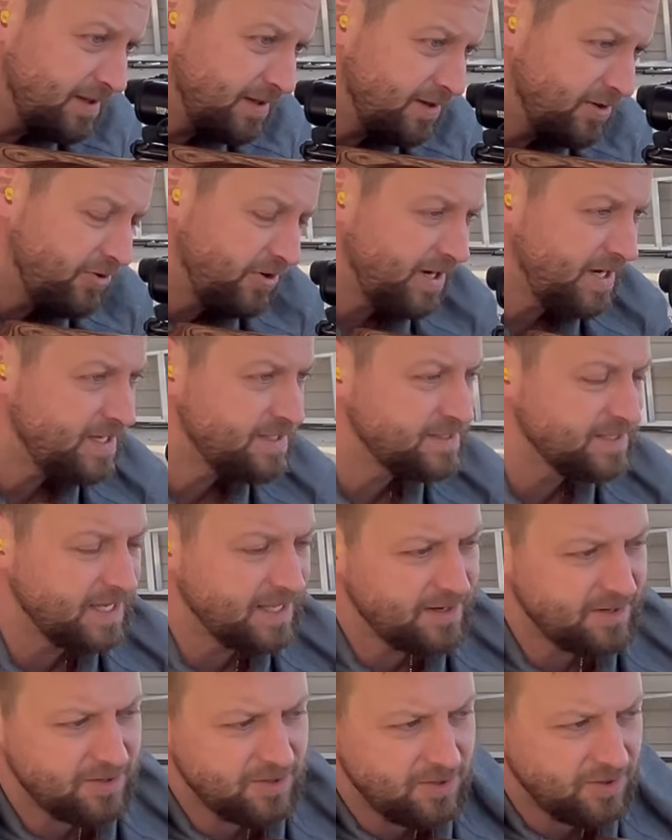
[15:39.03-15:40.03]
crazy. I
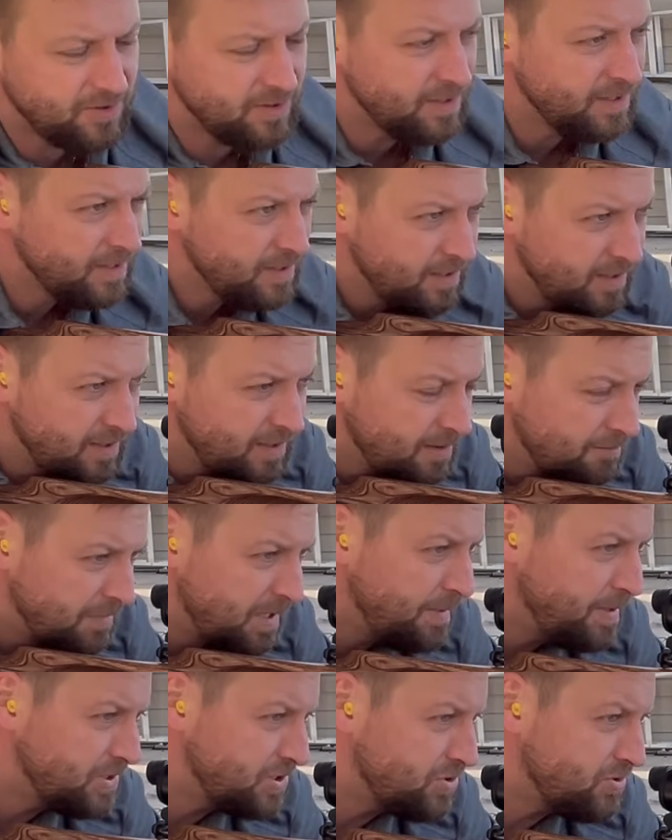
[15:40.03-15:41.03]
don't know.
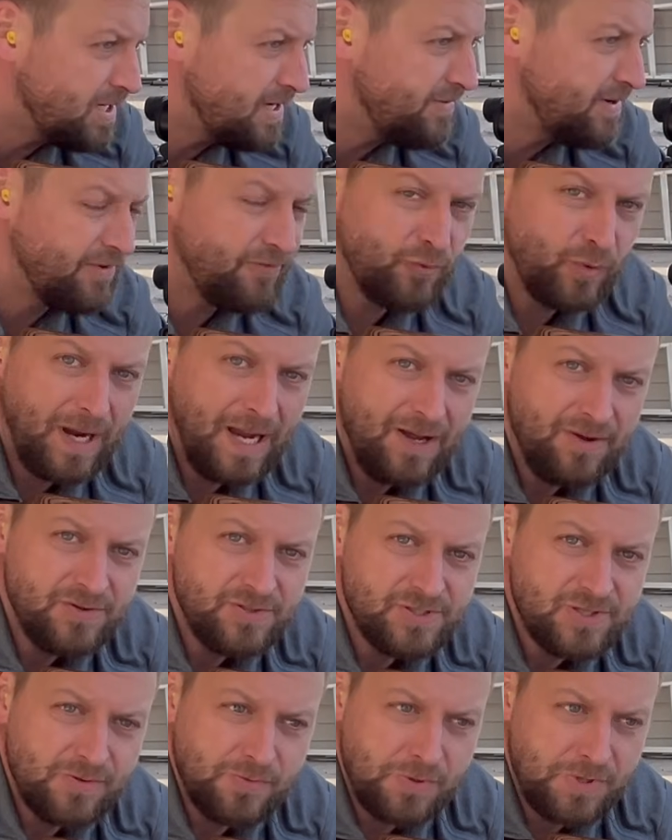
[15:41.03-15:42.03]
Maybe I just don't have enough
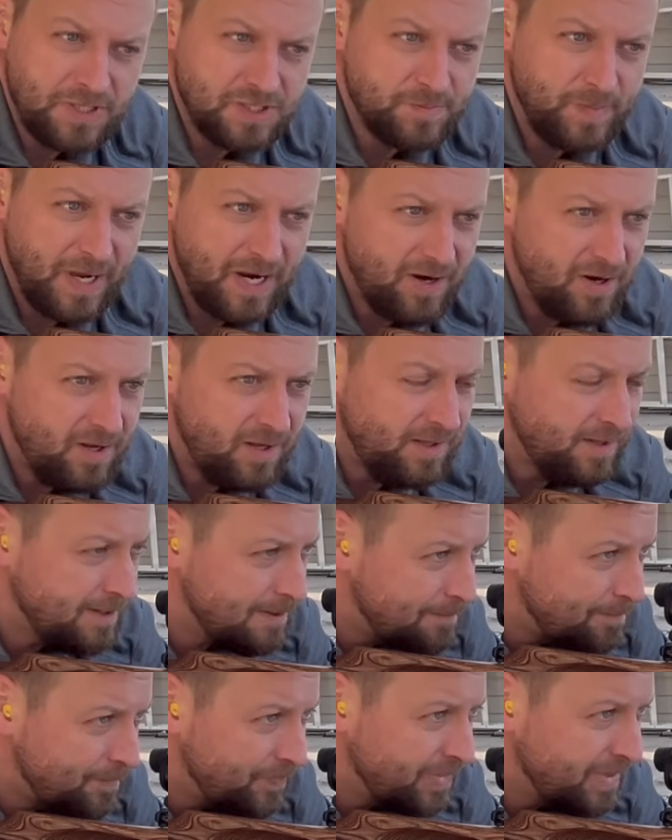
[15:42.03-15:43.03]
rounds through this barrel,
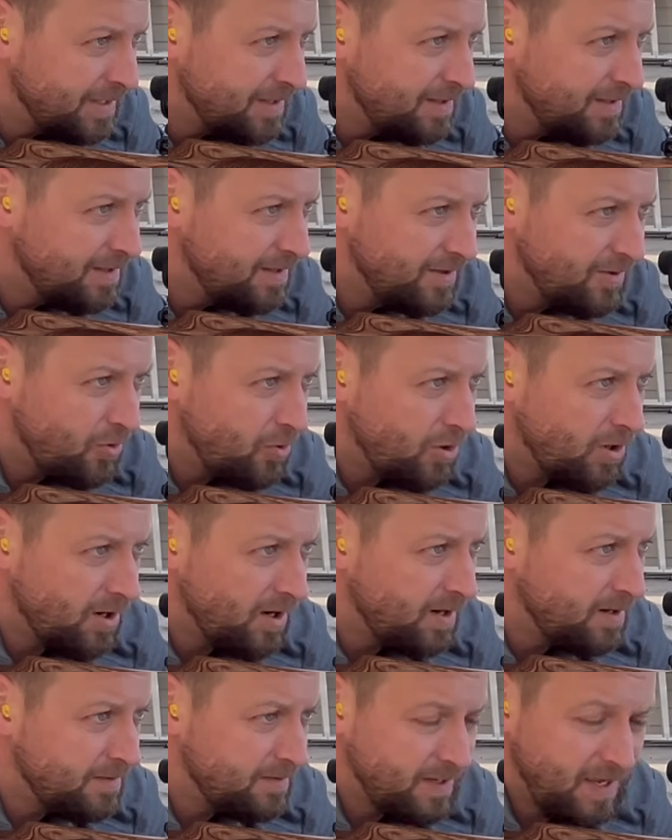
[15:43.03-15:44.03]

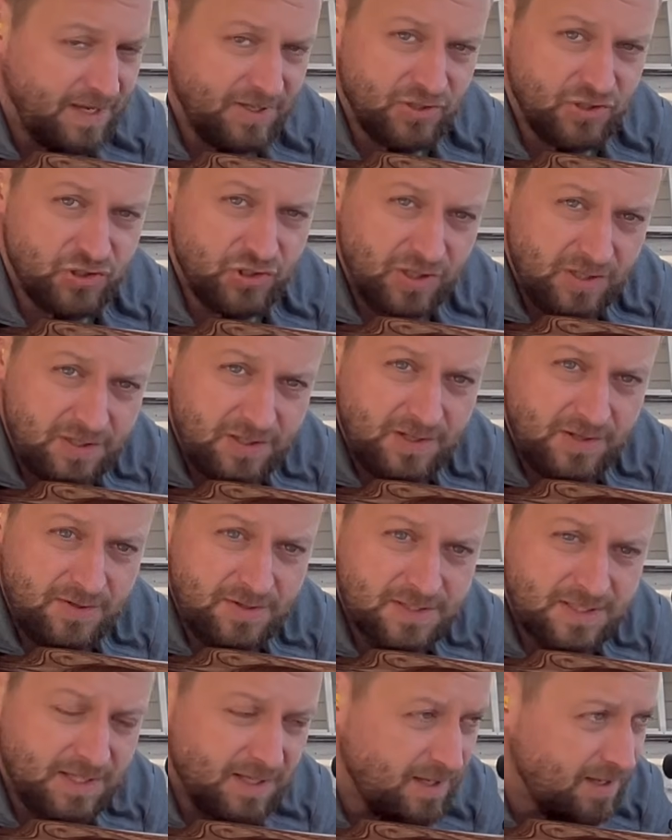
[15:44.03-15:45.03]
or I should
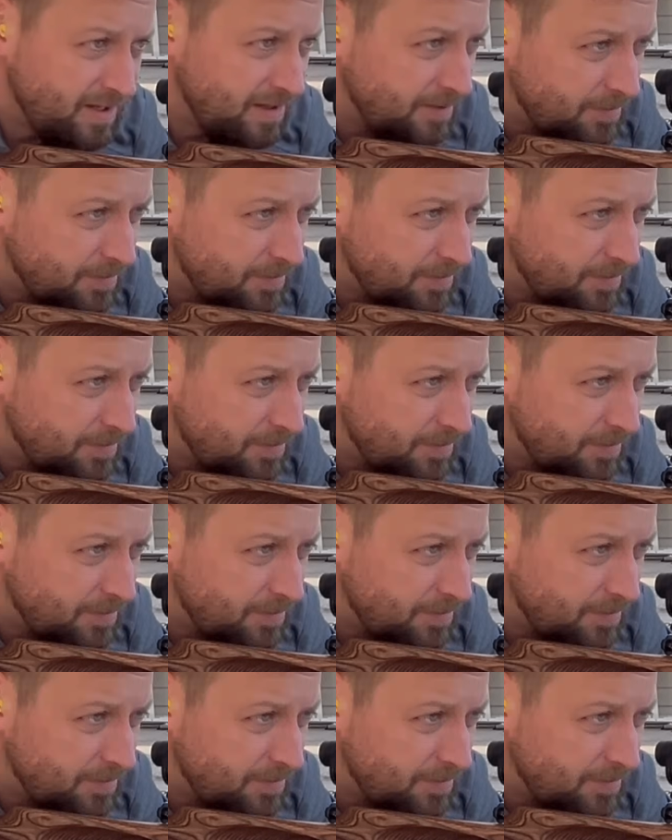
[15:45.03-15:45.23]
use the